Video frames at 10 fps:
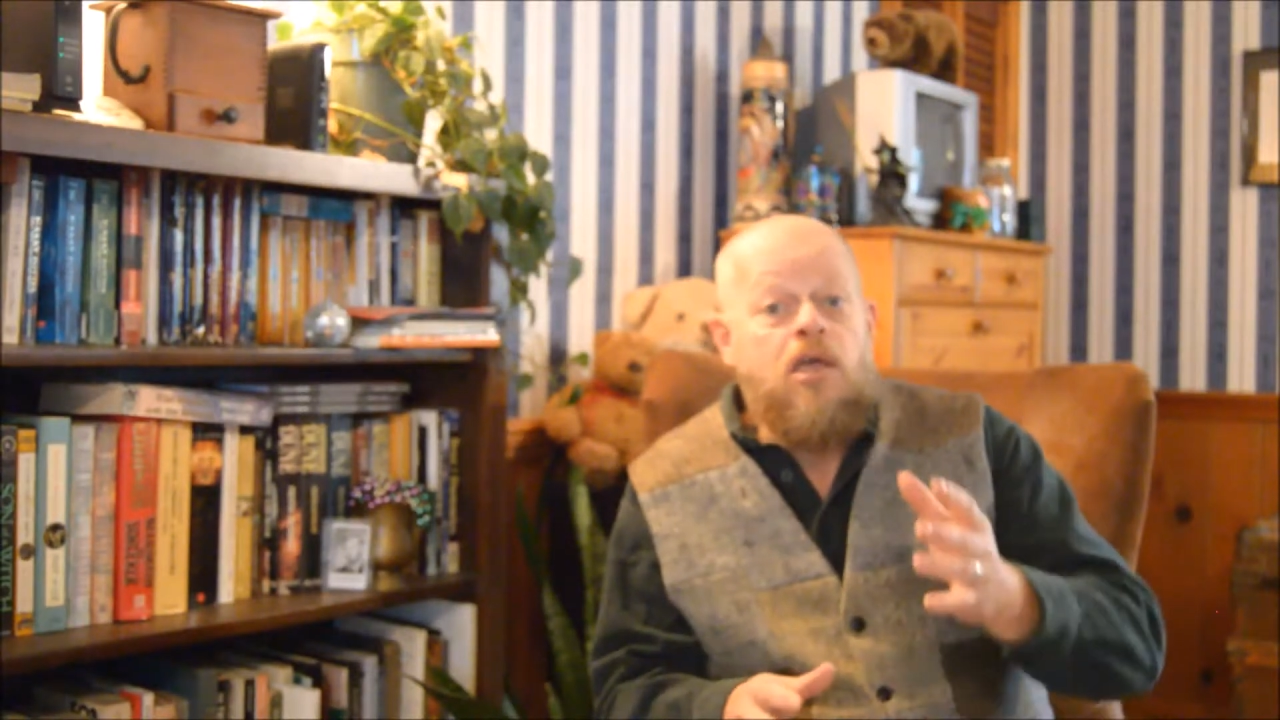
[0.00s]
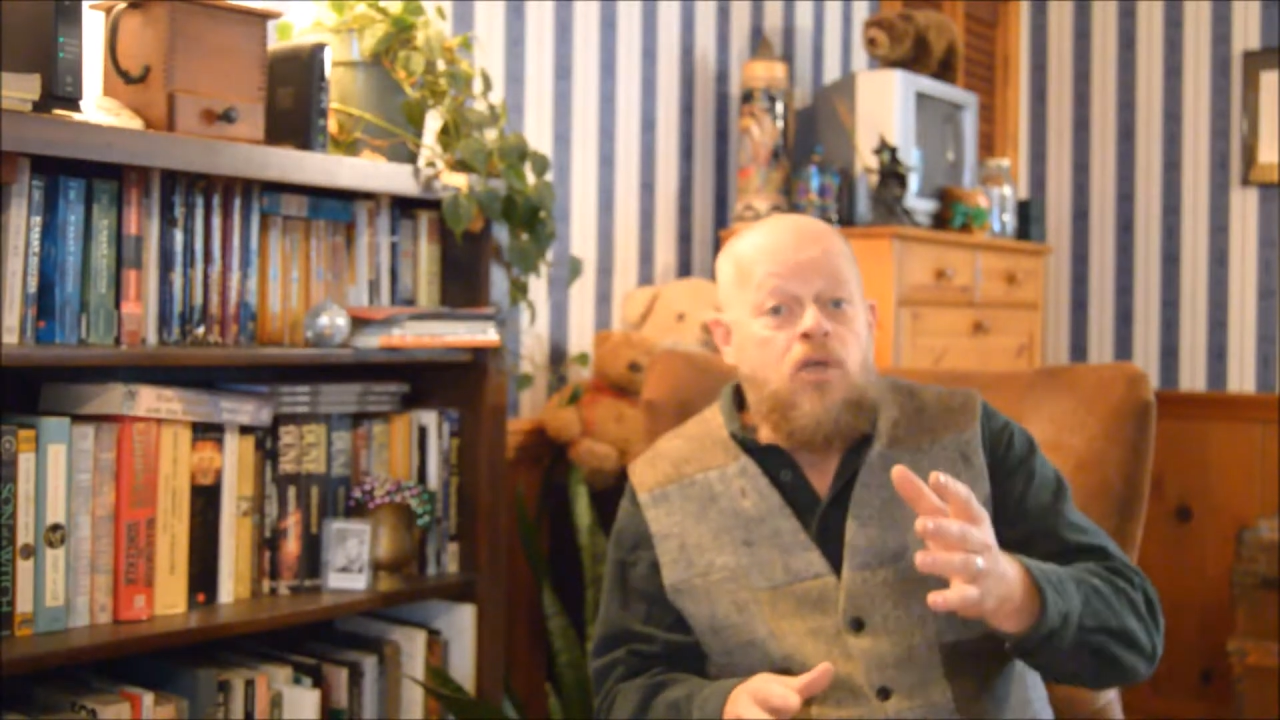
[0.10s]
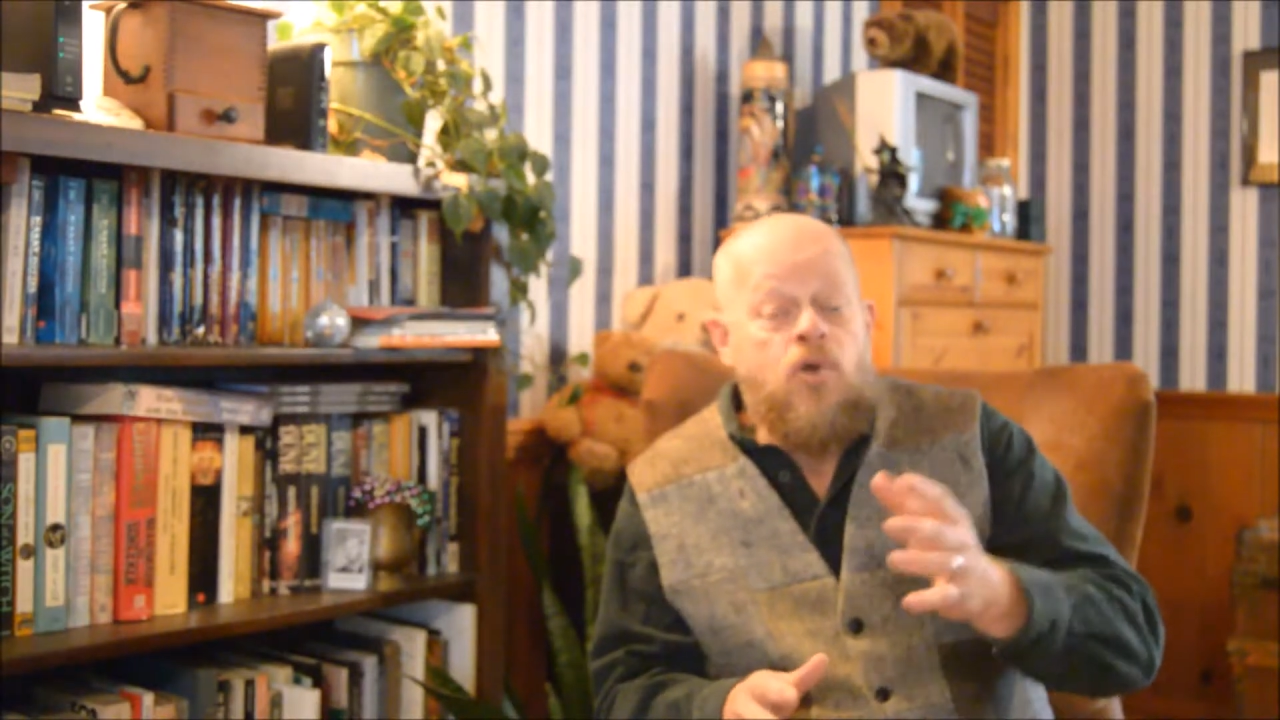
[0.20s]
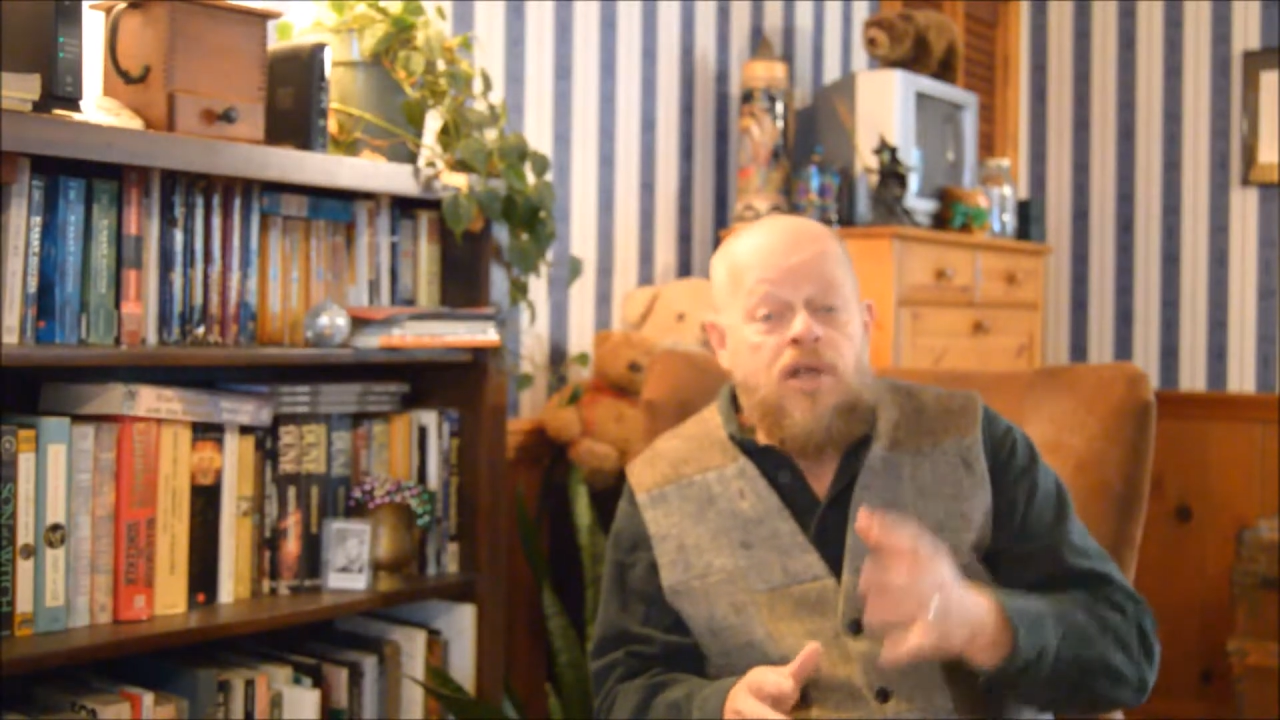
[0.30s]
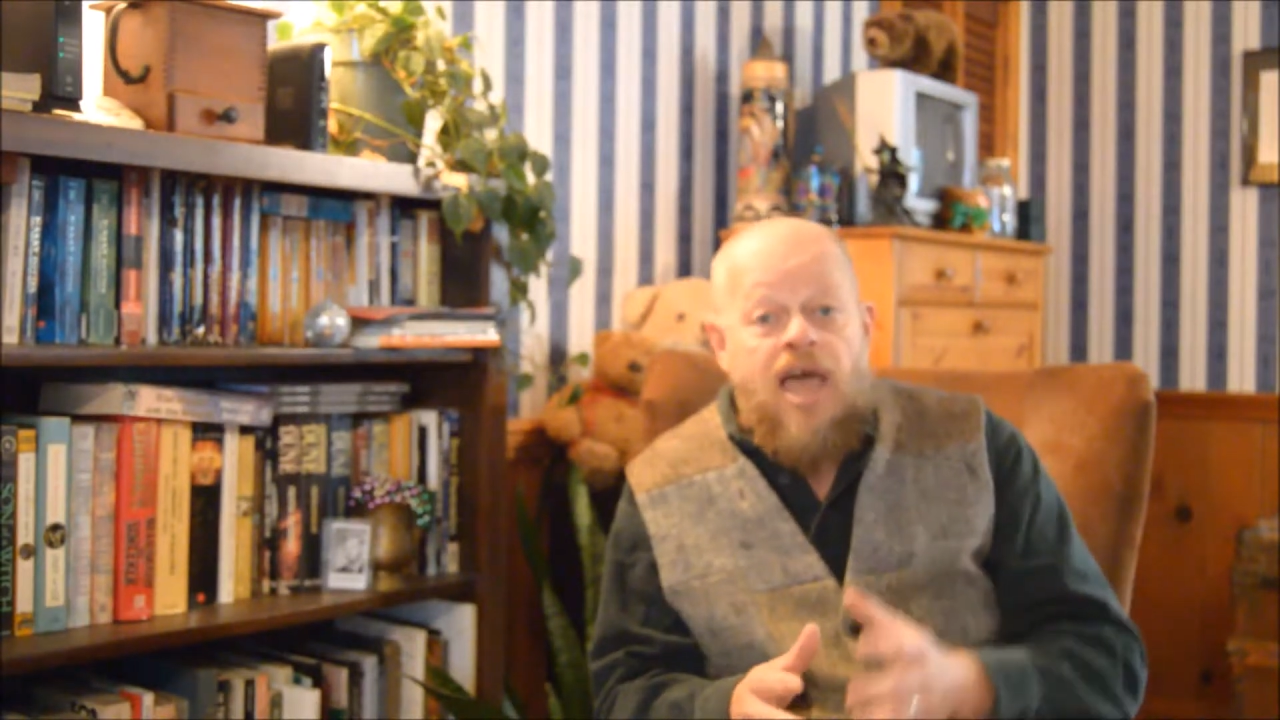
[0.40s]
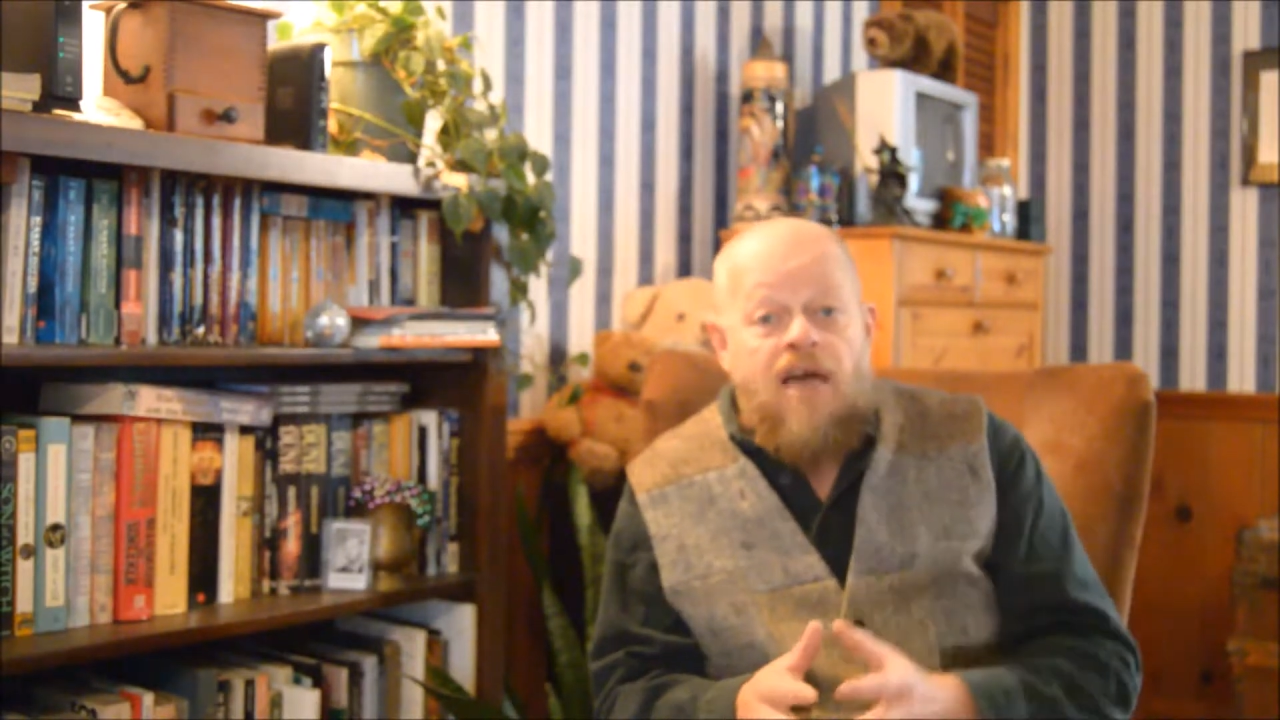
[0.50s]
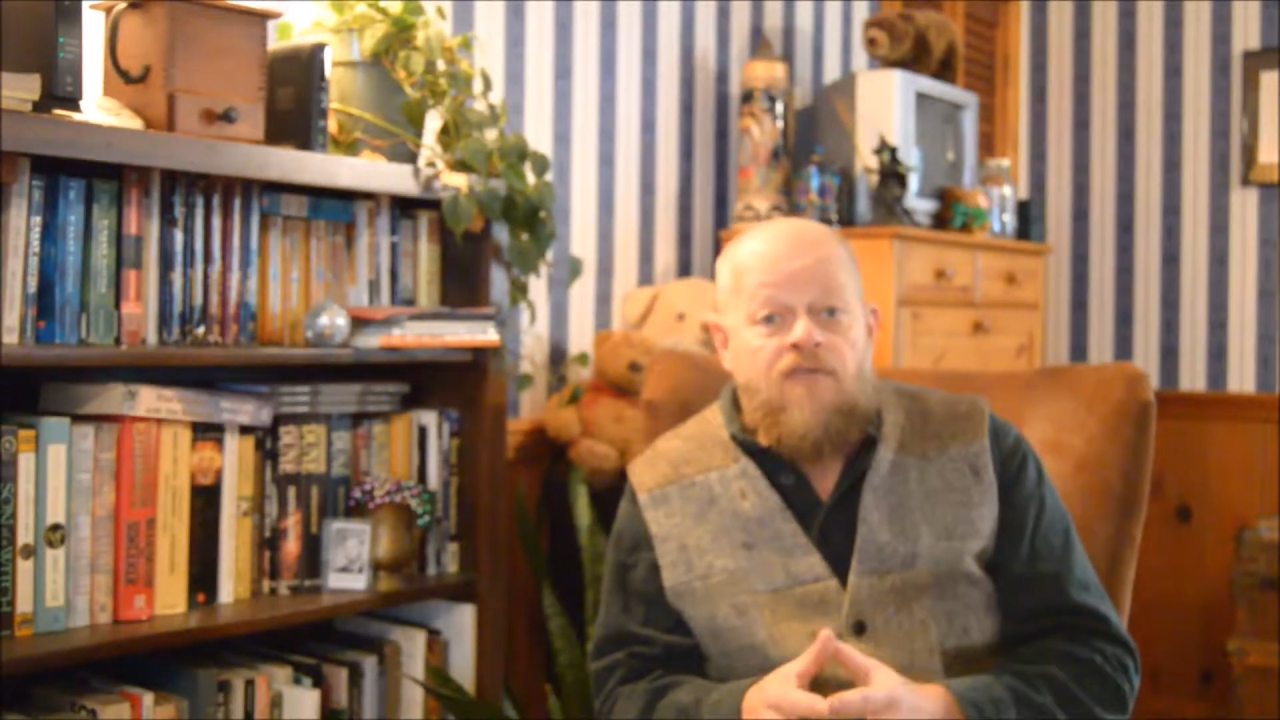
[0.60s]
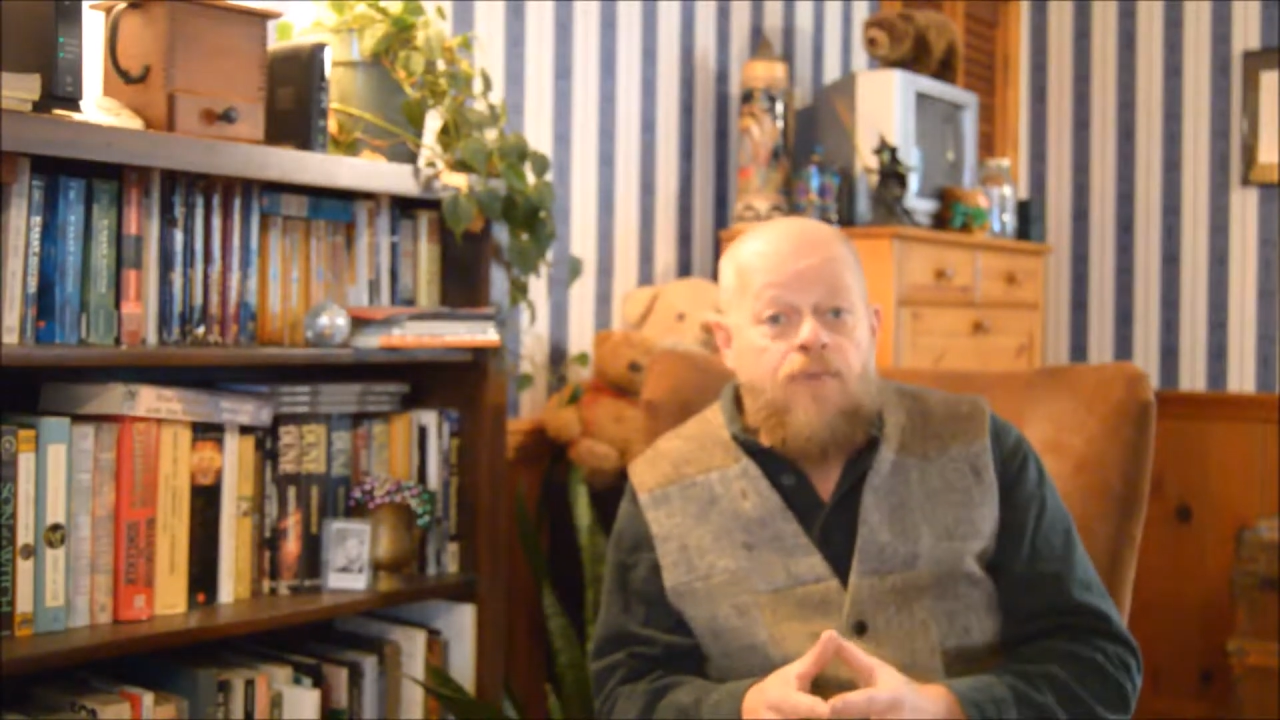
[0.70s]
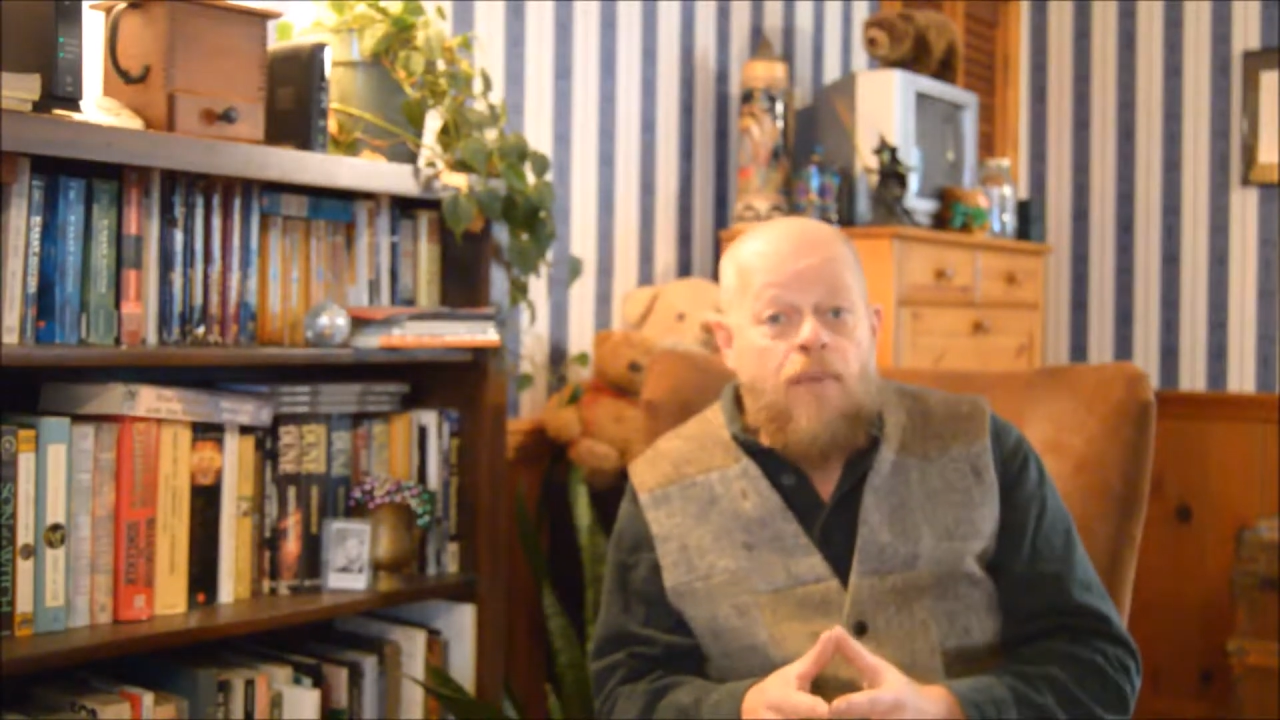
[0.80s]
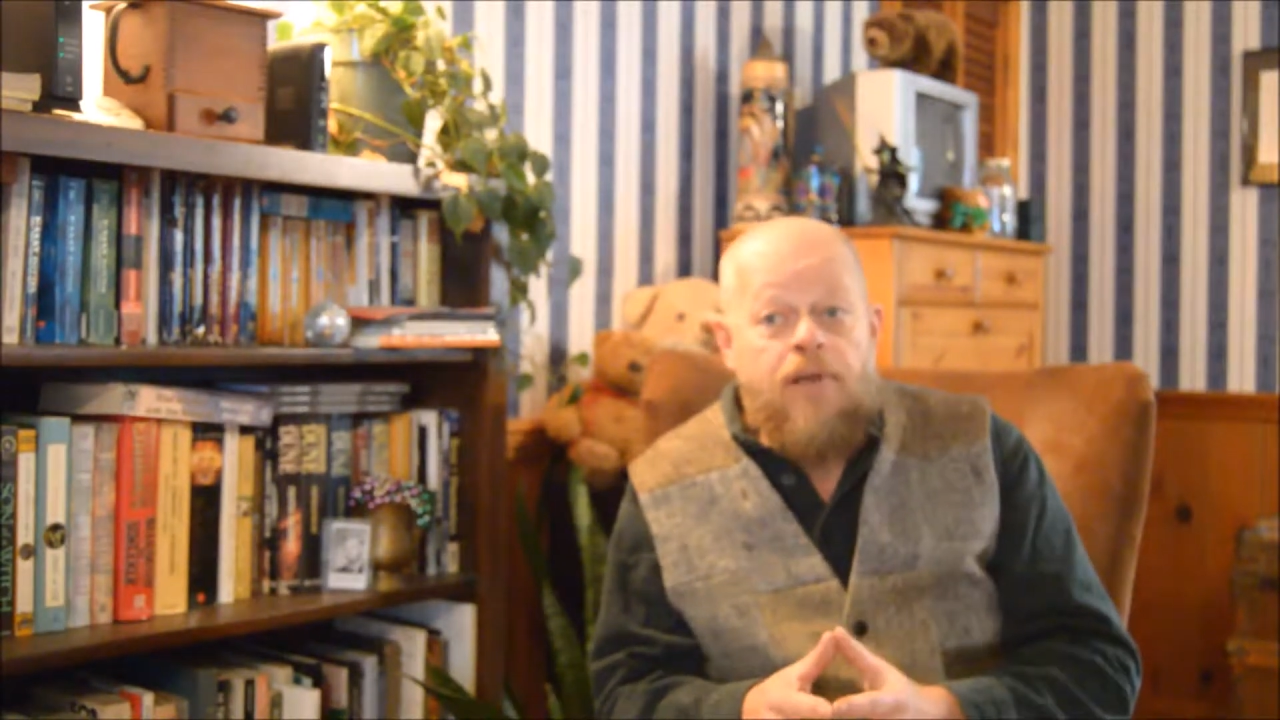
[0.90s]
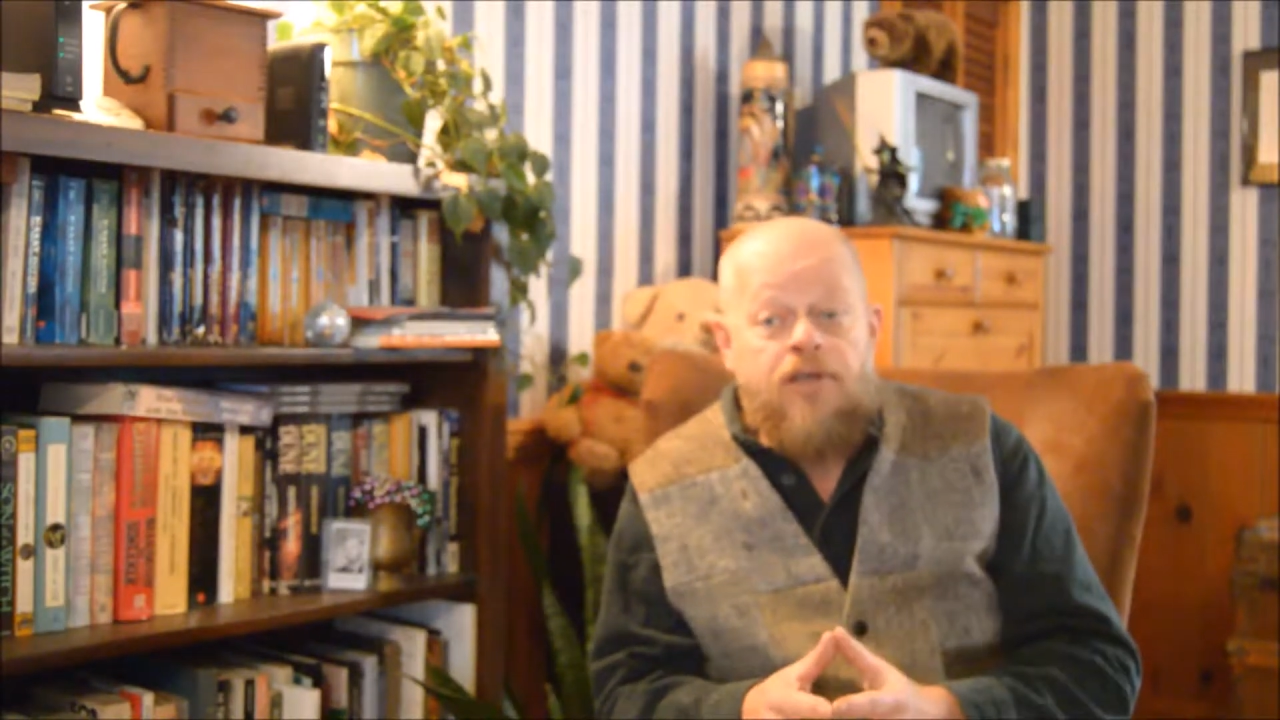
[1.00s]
you can have public